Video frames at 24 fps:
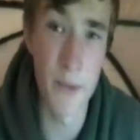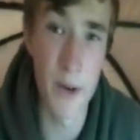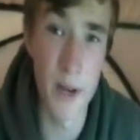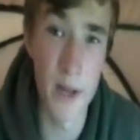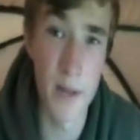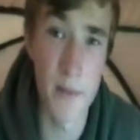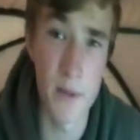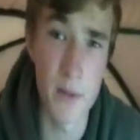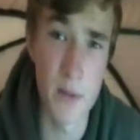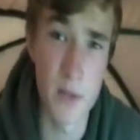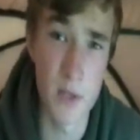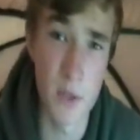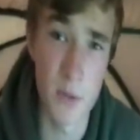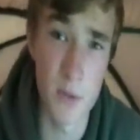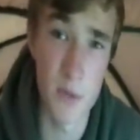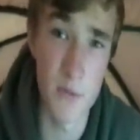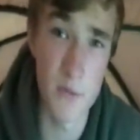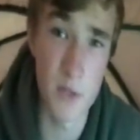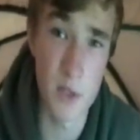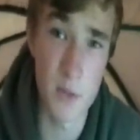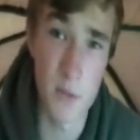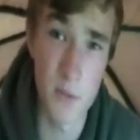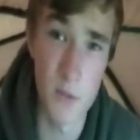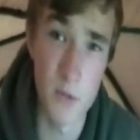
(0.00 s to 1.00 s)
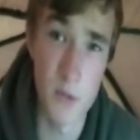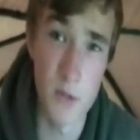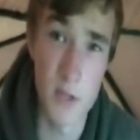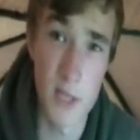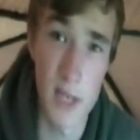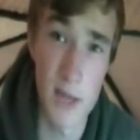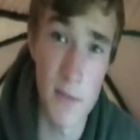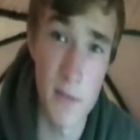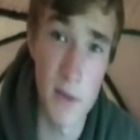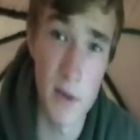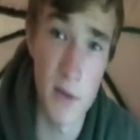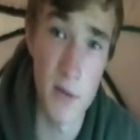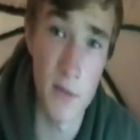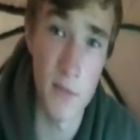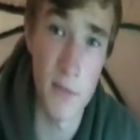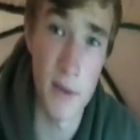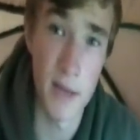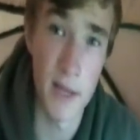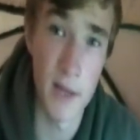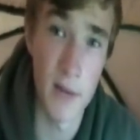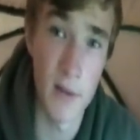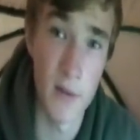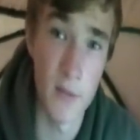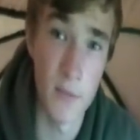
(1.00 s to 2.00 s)
rig but just with a small 10 mil
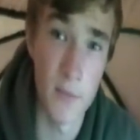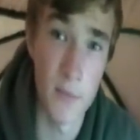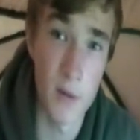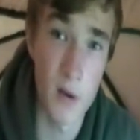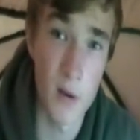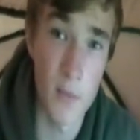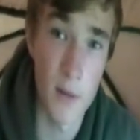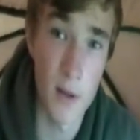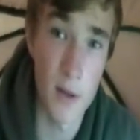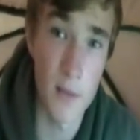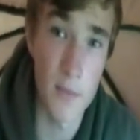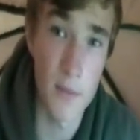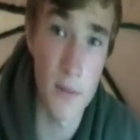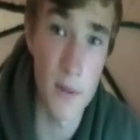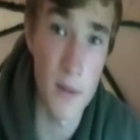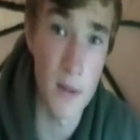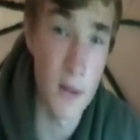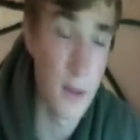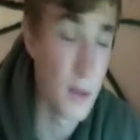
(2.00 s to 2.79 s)
mainline pop-up.